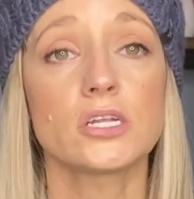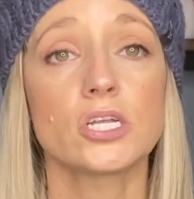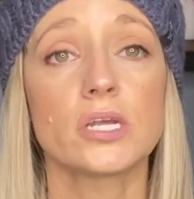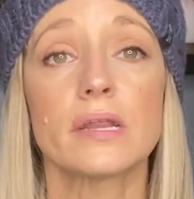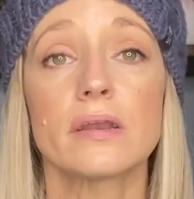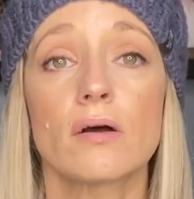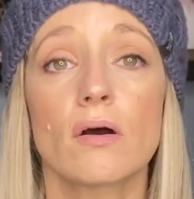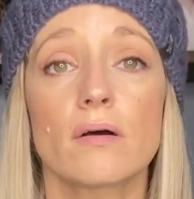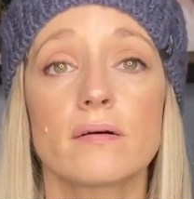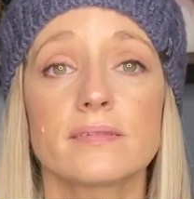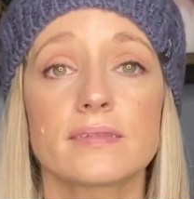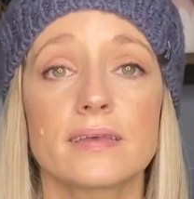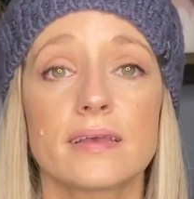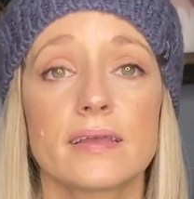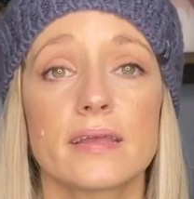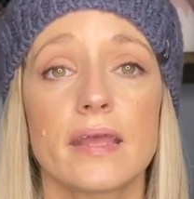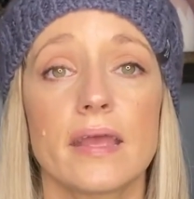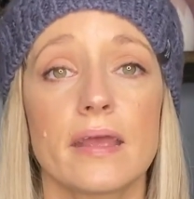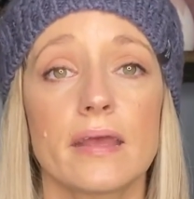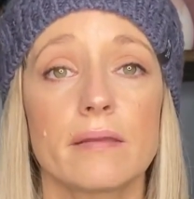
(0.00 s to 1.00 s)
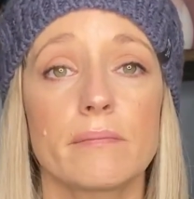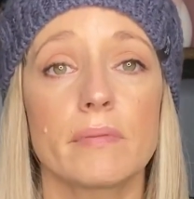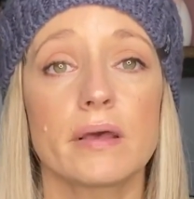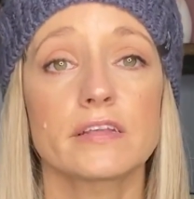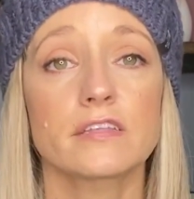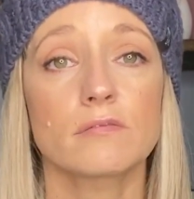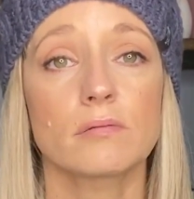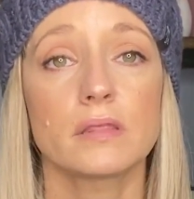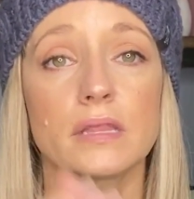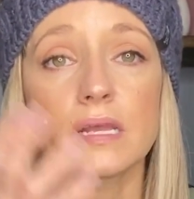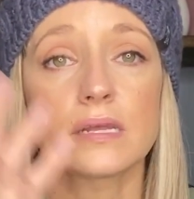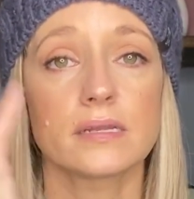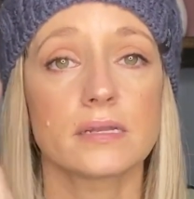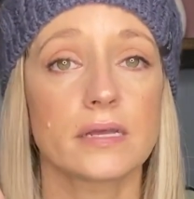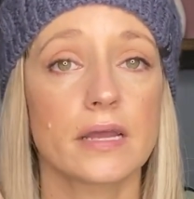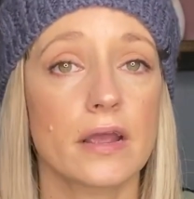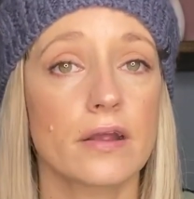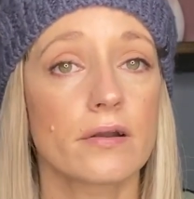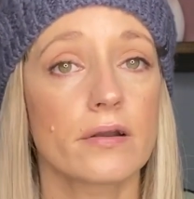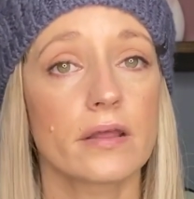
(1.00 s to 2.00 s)
knots, it can mess with the
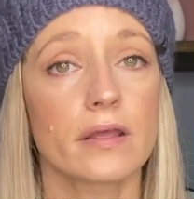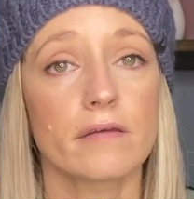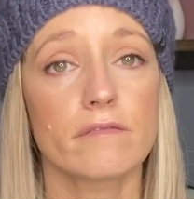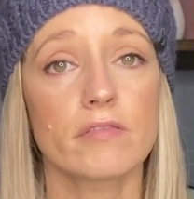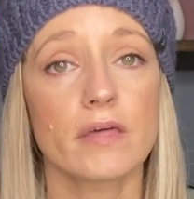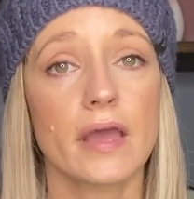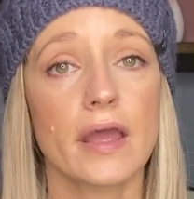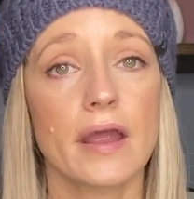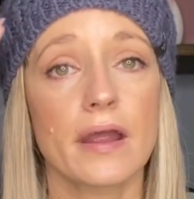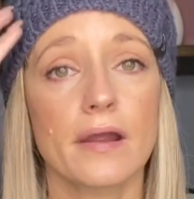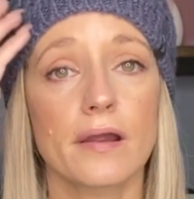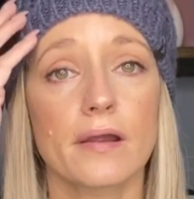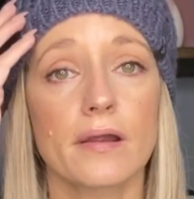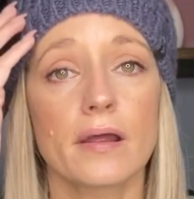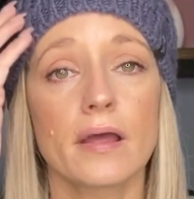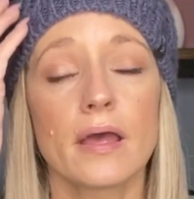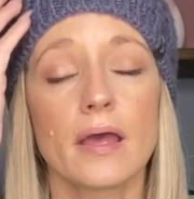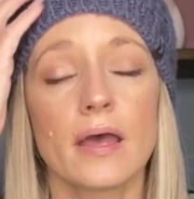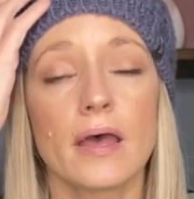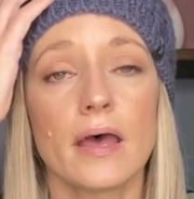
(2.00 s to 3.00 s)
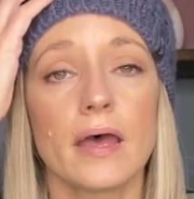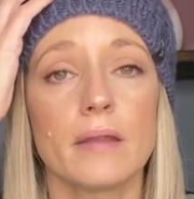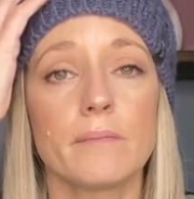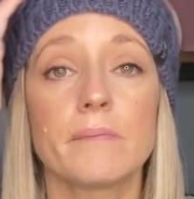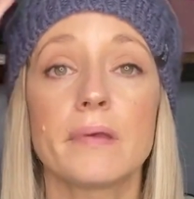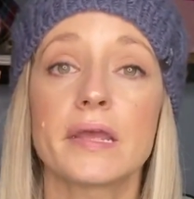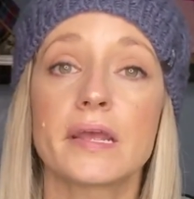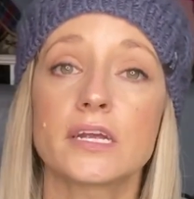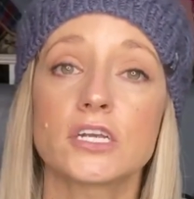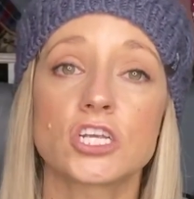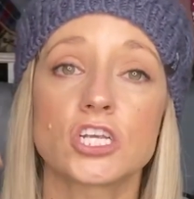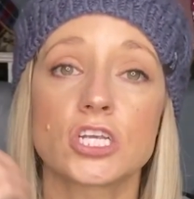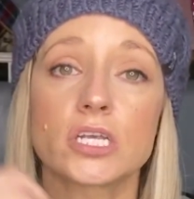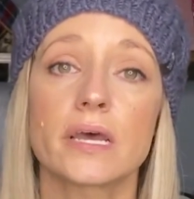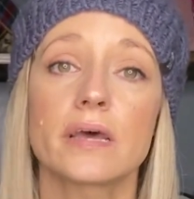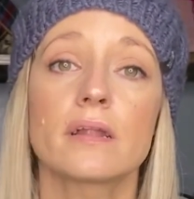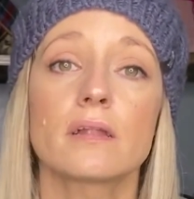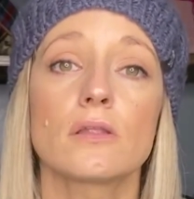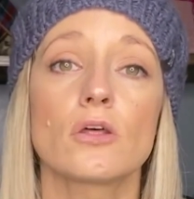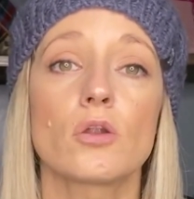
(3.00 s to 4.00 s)
integrity of the hair and make it
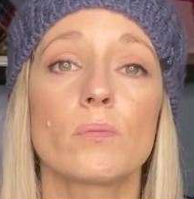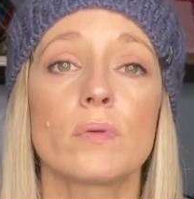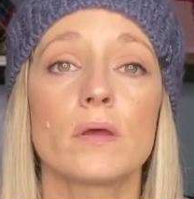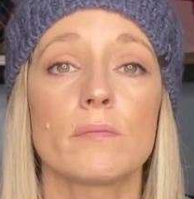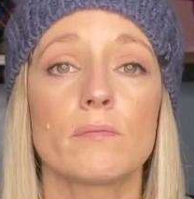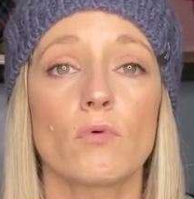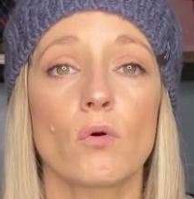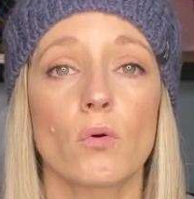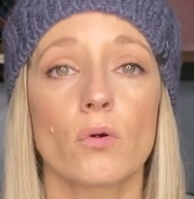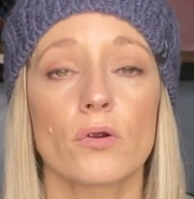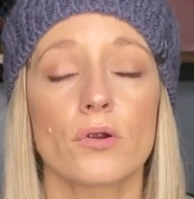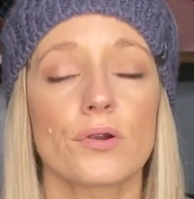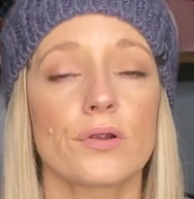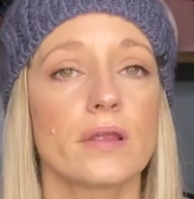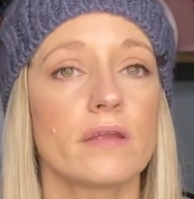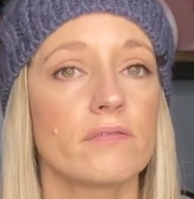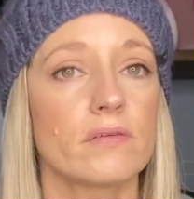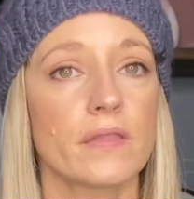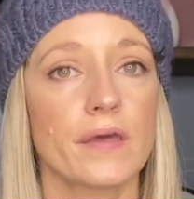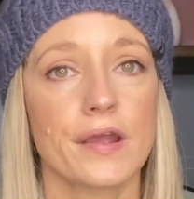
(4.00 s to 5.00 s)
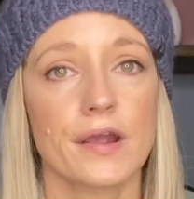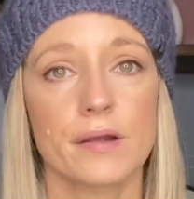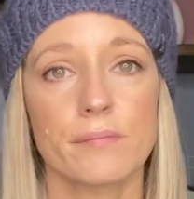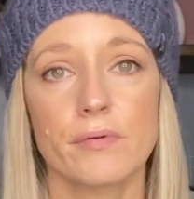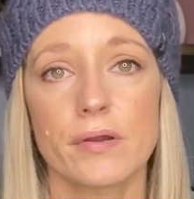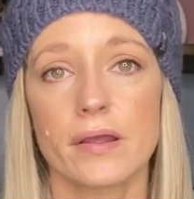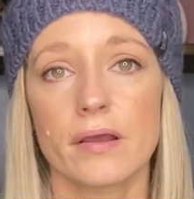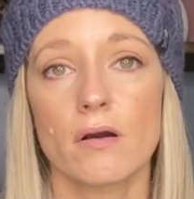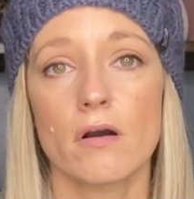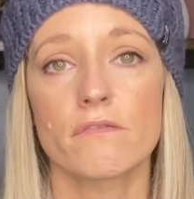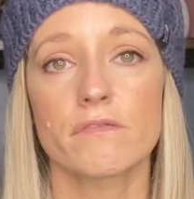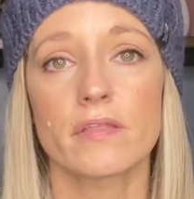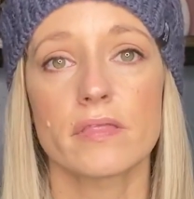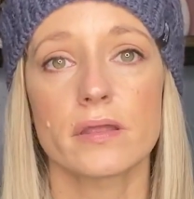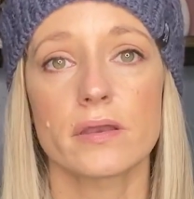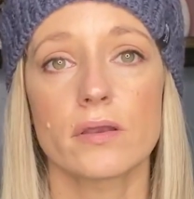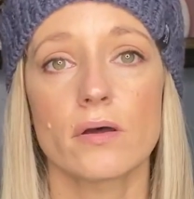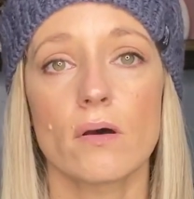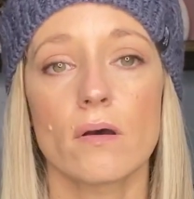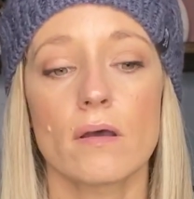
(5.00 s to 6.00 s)
shed a little bit more, or even the hair break off of the
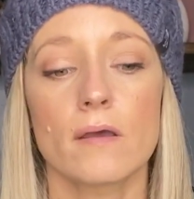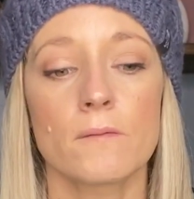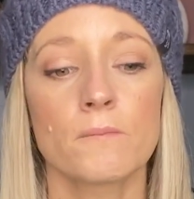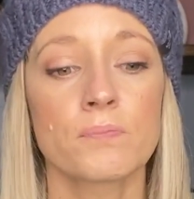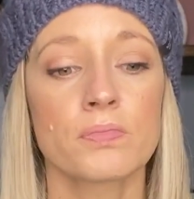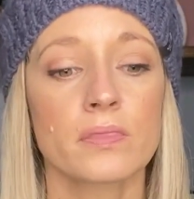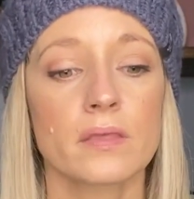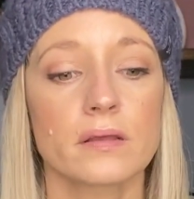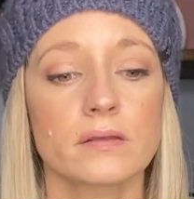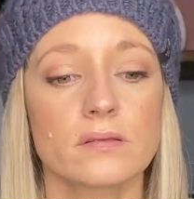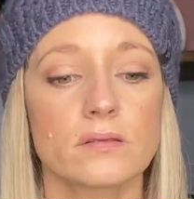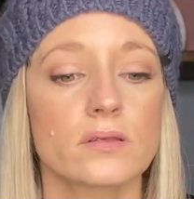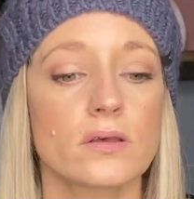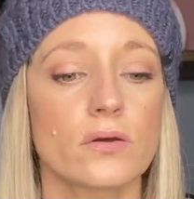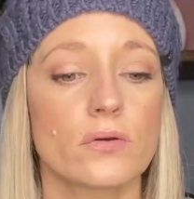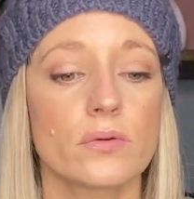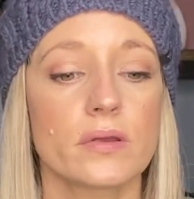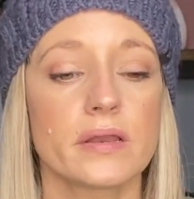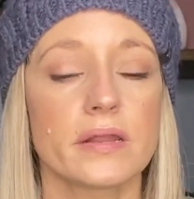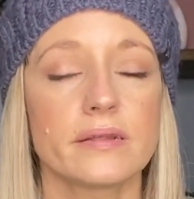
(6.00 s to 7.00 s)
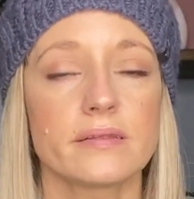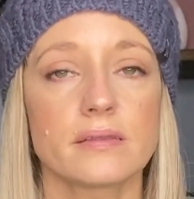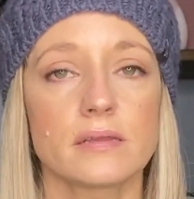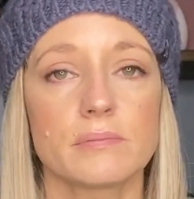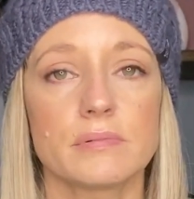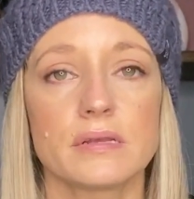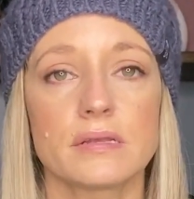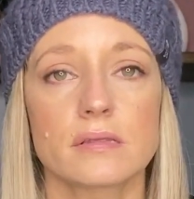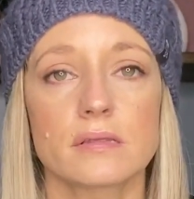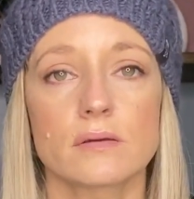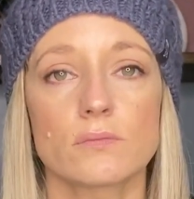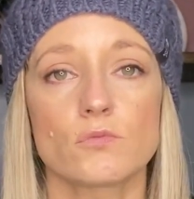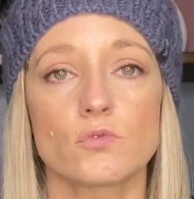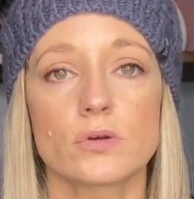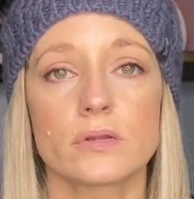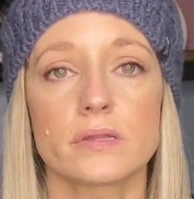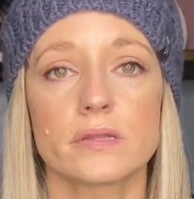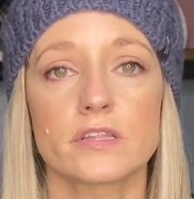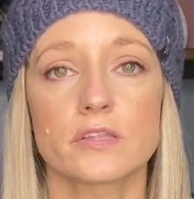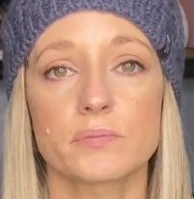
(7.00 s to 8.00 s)
knot. So it needs to be
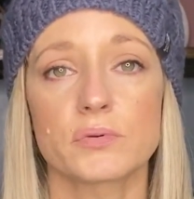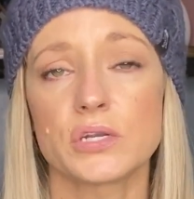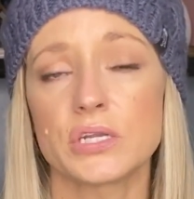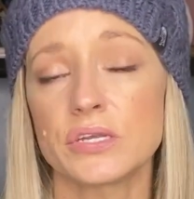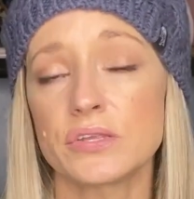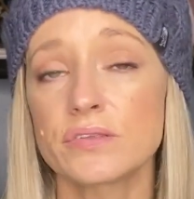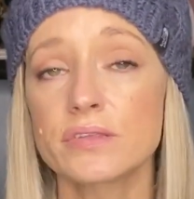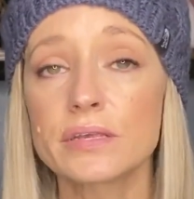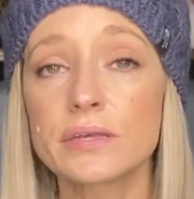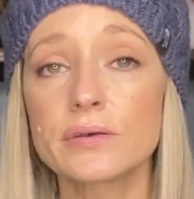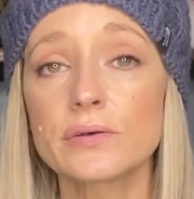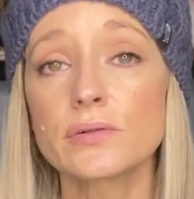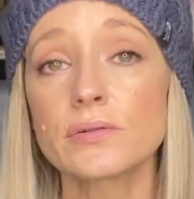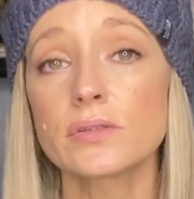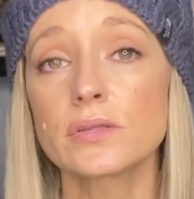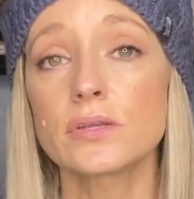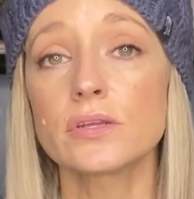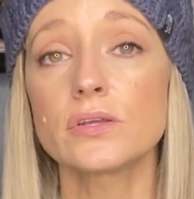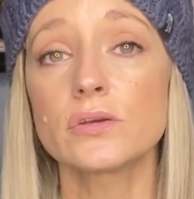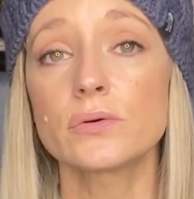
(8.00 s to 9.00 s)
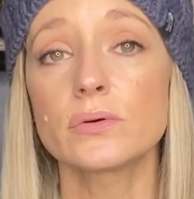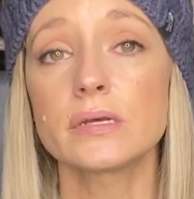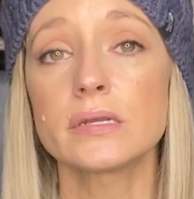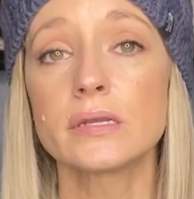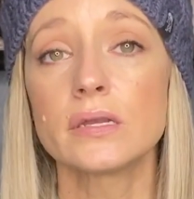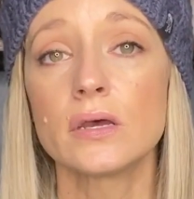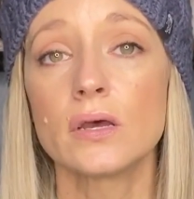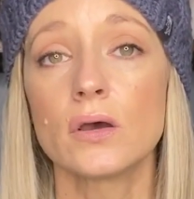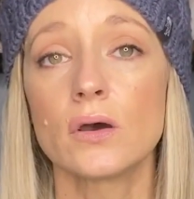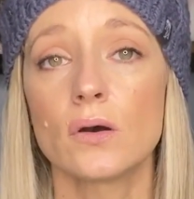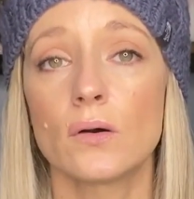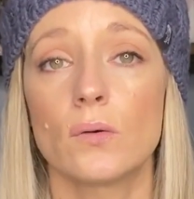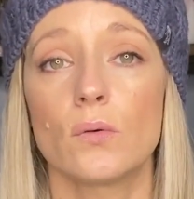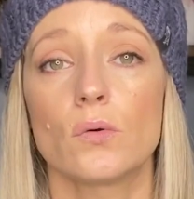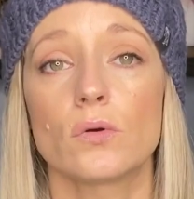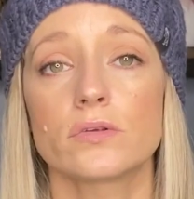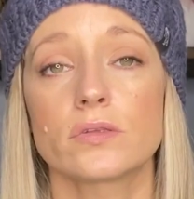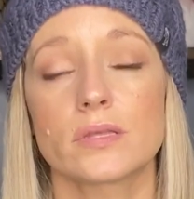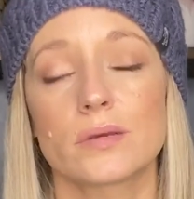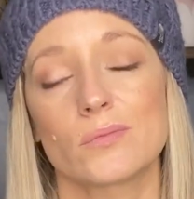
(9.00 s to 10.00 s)
someone that's pretty skilled to do it,
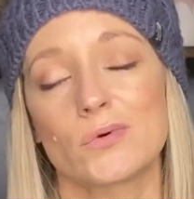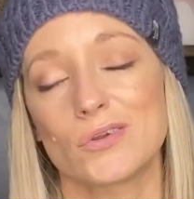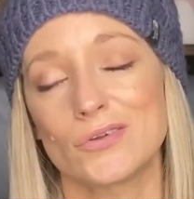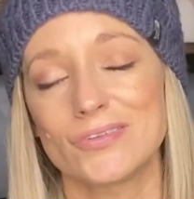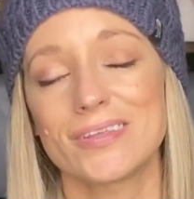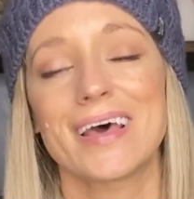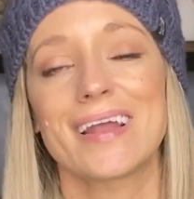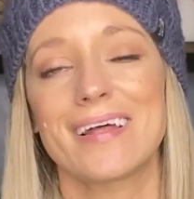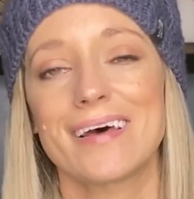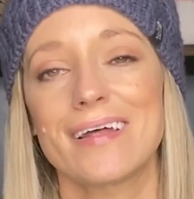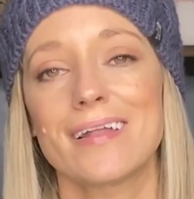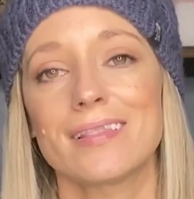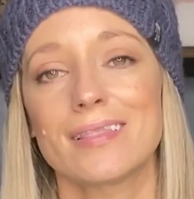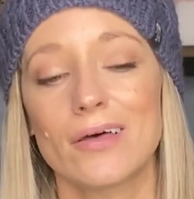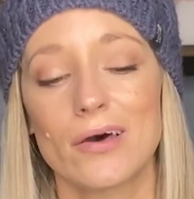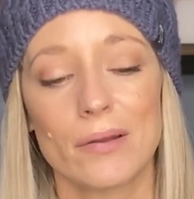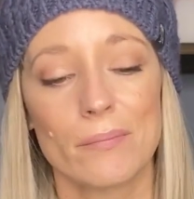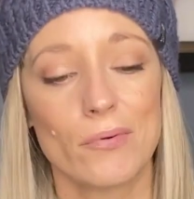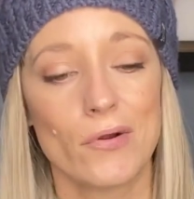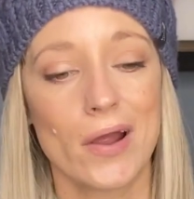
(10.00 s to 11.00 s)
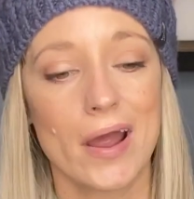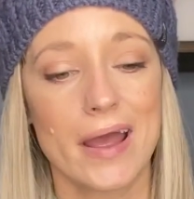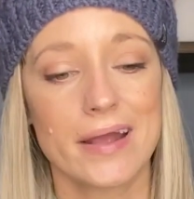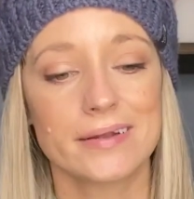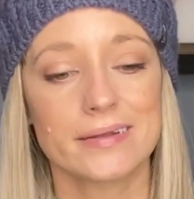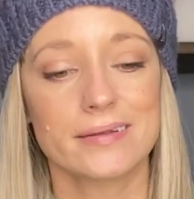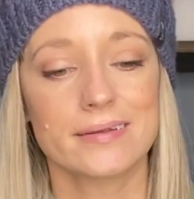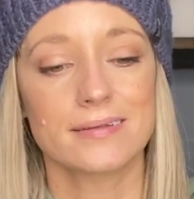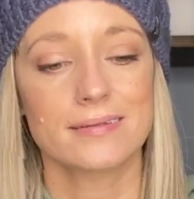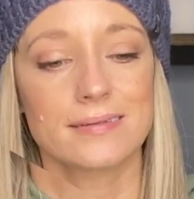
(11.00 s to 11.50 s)
or someone who's had a lot of practice.